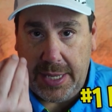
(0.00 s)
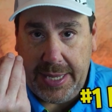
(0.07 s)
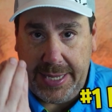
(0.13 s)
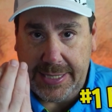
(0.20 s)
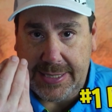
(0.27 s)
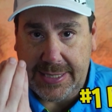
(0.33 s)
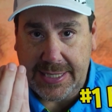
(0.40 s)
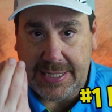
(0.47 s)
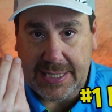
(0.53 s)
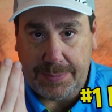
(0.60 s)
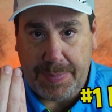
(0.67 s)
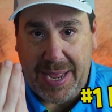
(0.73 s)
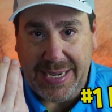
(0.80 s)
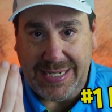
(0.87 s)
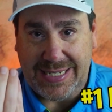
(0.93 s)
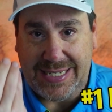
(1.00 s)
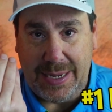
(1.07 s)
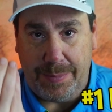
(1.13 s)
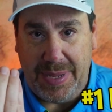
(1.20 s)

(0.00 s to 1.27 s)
It's a spicy